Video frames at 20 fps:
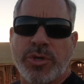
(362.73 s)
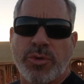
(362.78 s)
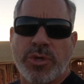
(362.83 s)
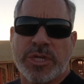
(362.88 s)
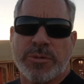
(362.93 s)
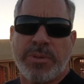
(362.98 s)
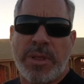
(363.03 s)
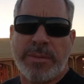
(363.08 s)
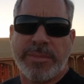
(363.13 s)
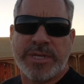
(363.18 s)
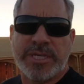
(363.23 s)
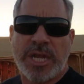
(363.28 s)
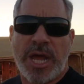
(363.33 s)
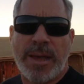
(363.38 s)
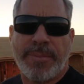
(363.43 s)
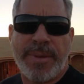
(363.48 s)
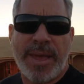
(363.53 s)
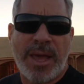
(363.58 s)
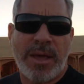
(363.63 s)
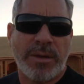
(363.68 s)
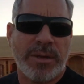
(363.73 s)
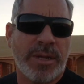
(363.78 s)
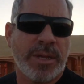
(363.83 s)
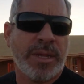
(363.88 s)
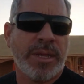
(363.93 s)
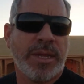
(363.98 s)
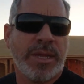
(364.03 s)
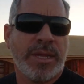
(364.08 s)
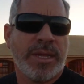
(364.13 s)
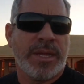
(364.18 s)
doing his plumbing top out.
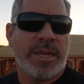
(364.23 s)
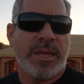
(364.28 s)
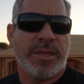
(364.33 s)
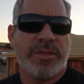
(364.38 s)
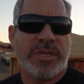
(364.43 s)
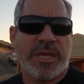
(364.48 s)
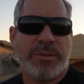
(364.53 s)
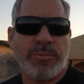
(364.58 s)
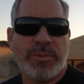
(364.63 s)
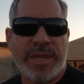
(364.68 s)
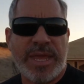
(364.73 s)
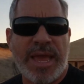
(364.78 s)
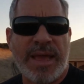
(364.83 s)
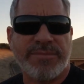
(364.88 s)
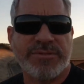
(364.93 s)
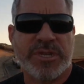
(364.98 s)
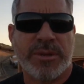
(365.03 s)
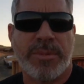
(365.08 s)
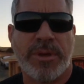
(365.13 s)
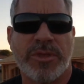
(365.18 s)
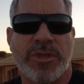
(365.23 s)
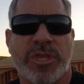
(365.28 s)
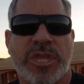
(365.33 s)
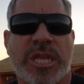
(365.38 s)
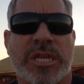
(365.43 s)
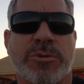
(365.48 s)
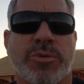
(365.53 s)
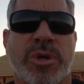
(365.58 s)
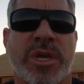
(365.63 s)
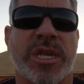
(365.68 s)
And then we have some other
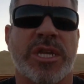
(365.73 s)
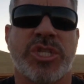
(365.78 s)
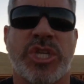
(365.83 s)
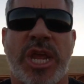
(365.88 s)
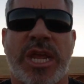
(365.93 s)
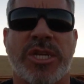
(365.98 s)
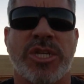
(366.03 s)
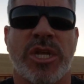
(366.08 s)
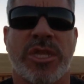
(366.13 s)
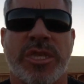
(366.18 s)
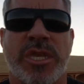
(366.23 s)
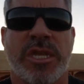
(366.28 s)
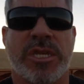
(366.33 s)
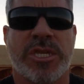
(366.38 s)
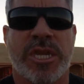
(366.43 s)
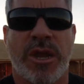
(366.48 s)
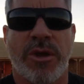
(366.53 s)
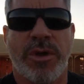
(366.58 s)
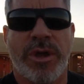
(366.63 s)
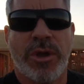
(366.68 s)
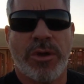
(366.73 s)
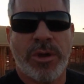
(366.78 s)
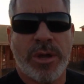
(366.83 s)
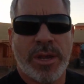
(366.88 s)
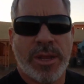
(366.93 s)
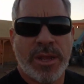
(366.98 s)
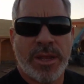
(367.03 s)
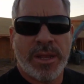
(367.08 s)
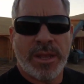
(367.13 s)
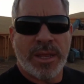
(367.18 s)
things we're gonna change on the interior.
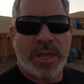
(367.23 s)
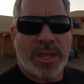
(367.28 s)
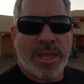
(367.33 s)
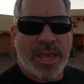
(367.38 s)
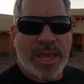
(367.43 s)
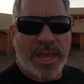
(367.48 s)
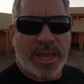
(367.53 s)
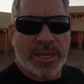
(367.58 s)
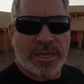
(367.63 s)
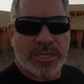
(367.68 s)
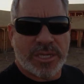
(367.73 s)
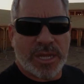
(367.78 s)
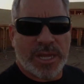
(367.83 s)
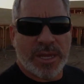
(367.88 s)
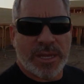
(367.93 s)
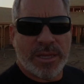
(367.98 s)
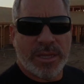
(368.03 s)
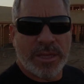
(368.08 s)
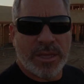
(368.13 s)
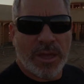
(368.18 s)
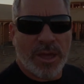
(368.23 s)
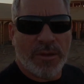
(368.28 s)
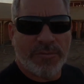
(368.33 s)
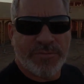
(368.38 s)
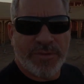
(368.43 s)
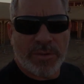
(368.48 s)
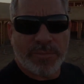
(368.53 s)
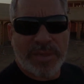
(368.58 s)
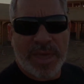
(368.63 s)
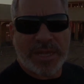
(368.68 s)
And I'll
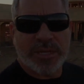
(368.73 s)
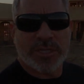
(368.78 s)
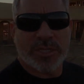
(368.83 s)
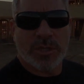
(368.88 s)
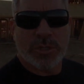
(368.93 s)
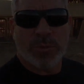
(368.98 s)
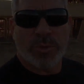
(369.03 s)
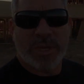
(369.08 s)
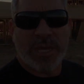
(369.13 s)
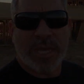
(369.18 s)
film that as soon as